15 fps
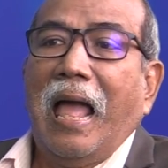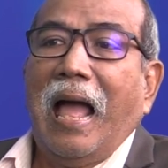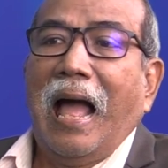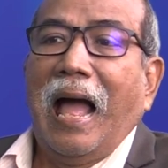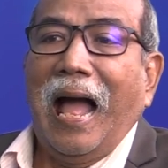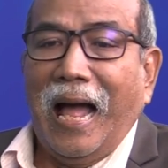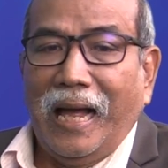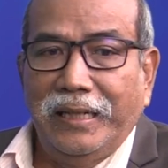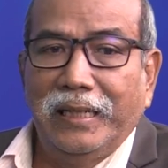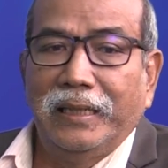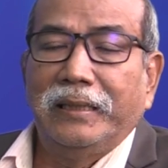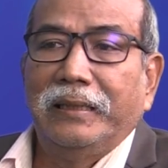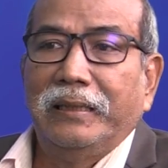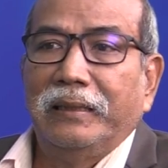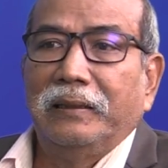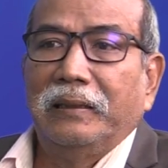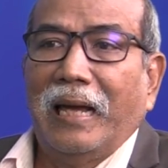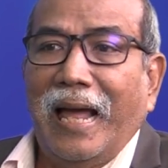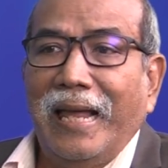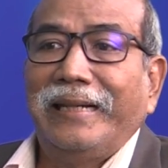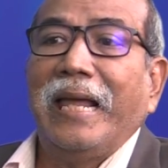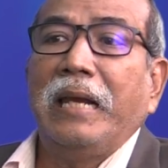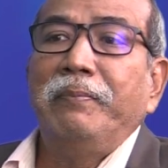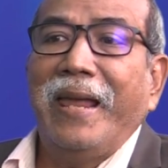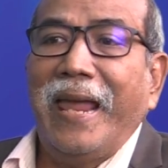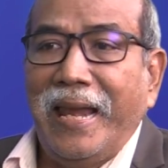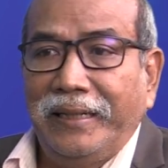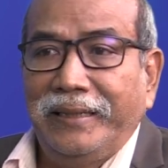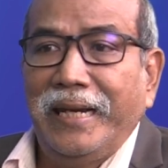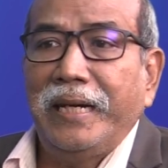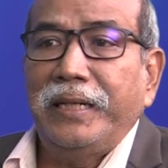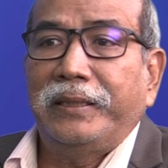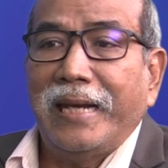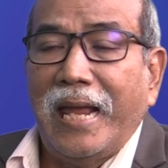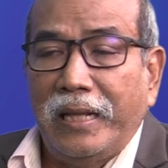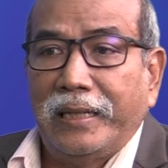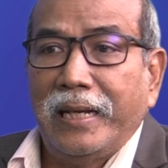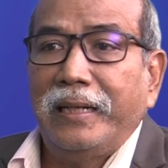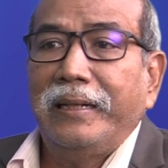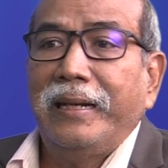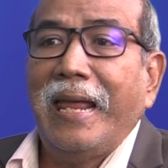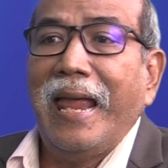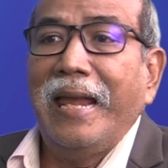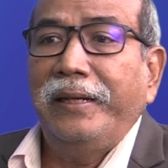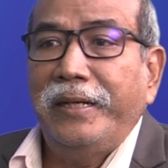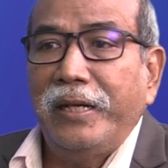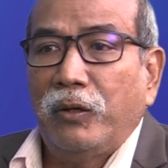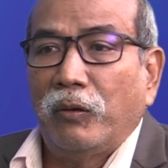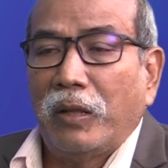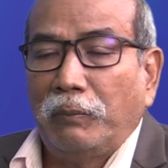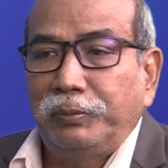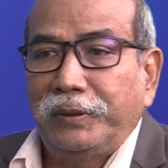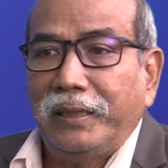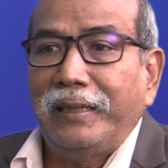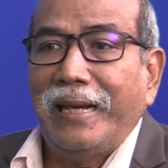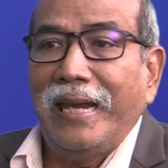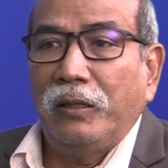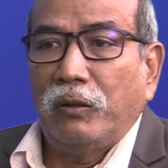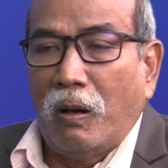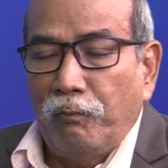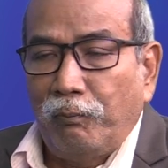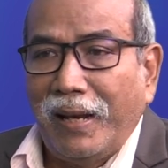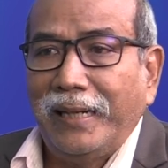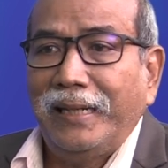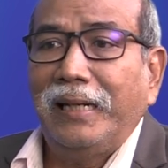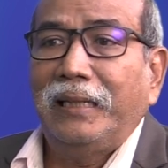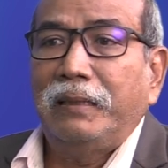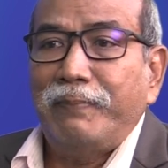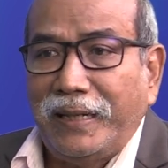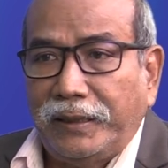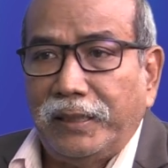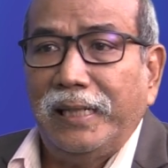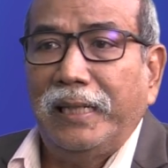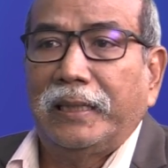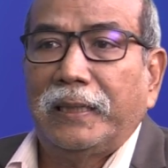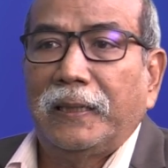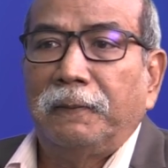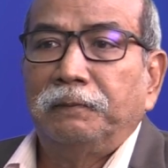hired. I can be engaged as an anti-corruption and compliance specialist.